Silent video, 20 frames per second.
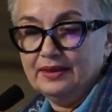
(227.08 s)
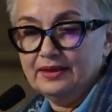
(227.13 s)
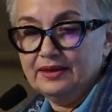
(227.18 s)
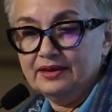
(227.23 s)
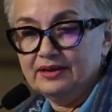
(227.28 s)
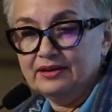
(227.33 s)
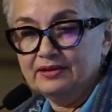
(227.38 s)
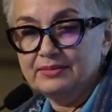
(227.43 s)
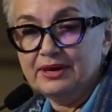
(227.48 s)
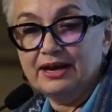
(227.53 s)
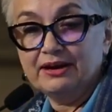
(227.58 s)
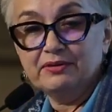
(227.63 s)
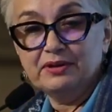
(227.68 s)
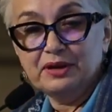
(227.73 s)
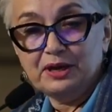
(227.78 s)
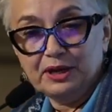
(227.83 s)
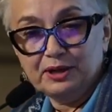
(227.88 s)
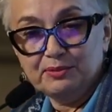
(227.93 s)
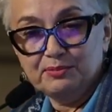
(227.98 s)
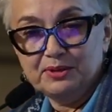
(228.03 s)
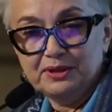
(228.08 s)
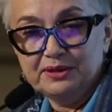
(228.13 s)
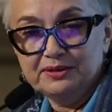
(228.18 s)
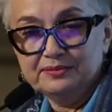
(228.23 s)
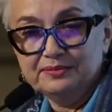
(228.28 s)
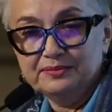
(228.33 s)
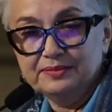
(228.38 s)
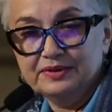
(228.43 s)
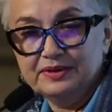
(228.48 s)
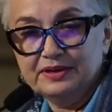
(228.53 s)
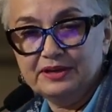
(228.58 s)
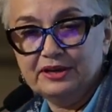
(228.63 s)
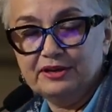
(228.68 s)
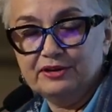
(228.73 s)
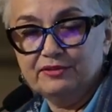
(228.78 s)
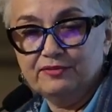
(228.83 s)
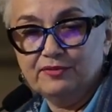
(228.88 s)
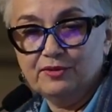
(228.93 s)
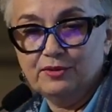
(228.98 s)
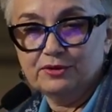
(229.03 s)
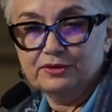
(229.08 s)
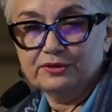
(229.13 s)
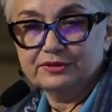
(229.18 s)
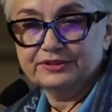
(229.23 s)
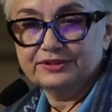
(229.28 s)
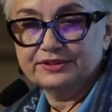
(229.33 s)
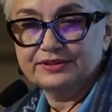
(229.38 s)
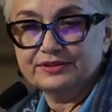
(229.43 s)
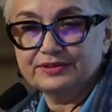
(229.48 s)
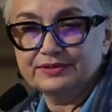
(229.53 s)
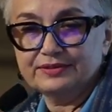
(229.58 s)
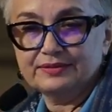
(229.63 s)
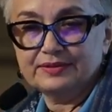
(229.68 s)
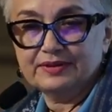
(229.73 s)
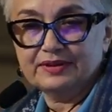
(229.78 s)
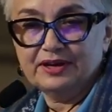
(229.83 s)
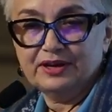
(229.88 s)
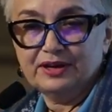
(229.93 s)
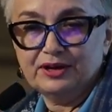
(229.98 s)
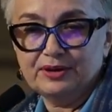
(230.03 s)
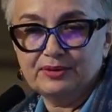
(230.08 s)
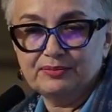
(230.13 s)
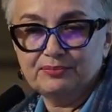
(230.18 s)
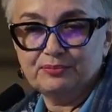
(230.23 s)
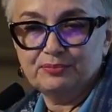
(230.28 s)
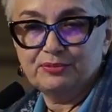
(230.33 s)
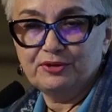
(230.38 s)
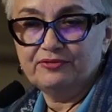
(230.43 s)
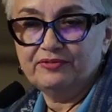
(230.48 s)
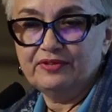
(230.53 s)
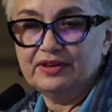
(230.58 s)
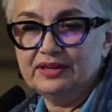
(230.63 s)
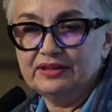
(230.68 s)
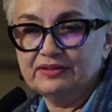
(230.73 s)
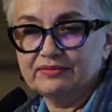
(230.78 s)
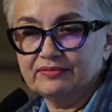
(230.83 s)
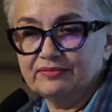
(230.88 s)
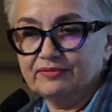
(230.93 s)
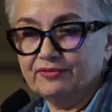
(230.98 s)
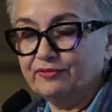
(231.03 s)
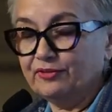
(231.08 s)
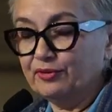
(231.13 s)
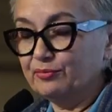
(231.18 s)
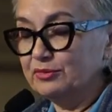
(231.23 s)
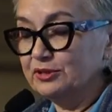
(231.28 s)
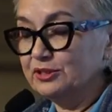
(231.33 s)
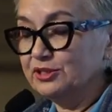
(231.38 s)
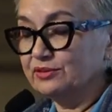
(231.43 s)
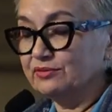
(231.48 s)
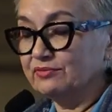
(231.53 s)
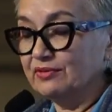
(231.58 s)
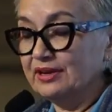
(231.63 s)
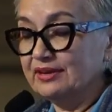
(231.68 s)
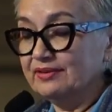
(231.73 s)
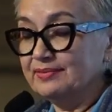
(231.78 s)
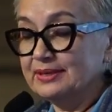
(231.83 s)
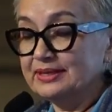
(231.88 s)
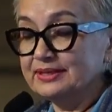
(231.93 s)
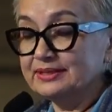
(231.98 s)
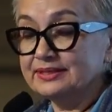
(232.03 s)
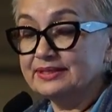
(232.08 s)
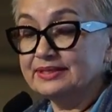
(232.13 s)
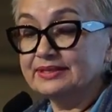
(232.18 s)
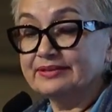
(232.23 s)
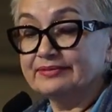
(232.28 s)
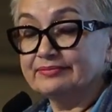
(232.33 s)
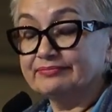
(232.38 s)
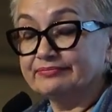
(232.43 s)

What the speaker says: Harry Ekman, and of course, Praveen from Mission Rabies.